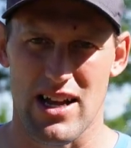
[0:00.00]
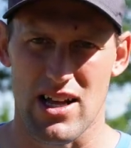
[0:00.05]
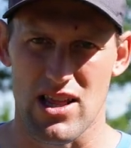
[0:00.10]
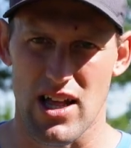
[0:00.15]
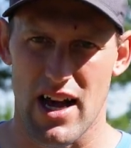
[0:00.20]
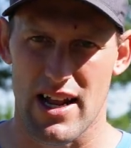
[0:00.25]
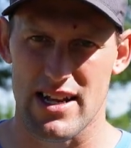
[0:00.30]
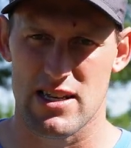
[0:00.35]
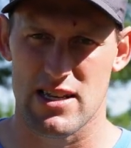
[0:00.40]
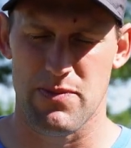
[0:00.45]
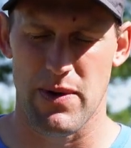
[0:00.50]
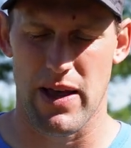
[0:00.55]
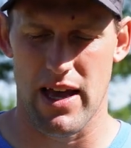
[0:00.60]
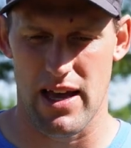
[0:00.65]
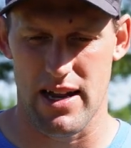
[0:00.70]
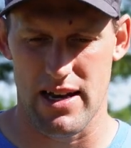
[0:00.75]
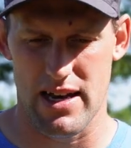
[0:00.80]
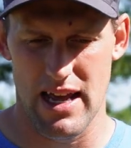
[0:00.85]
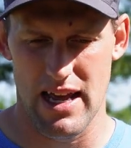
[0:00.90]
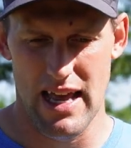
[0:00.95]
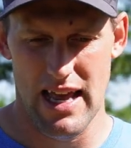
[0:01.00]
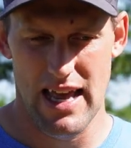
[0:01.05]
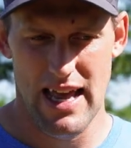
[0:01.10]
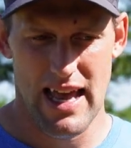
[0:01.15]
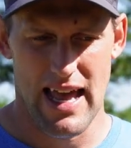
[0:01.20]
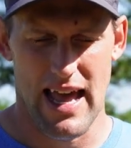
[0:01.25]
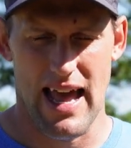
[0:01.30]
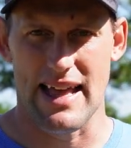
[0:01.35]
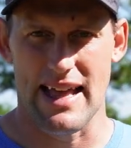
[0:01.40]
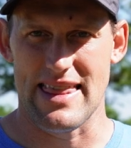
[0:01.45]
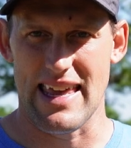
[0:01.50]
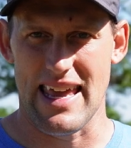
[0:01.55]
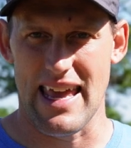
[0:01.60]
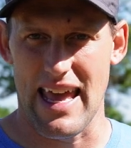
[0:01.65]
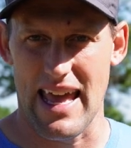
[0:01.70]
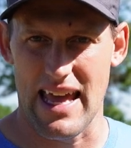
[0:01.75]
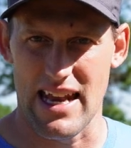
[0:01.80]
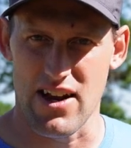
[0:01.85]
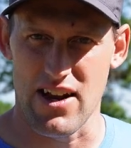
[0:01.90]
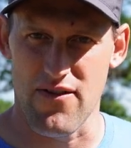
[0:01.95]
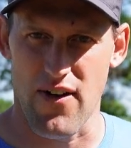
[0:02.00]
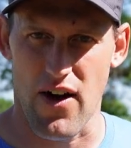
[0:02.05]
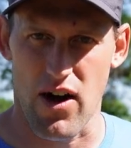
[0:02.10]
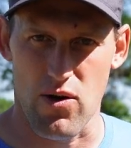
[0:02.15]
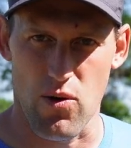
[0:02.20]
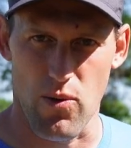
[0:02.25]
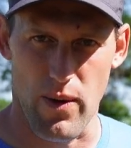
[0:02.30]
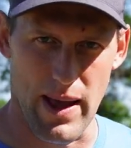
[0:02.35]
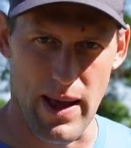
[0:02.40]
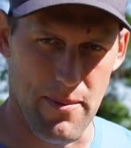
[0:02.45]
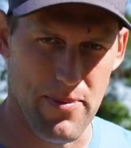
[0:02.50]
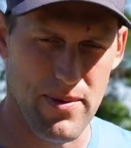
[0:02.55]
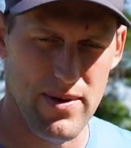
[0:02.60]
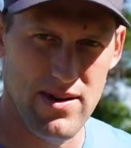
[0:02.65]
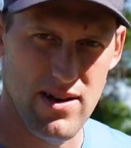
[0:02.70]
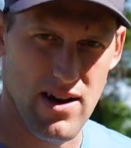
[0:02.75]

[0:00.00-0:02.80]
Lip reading: a lot of spin at the end of our whip.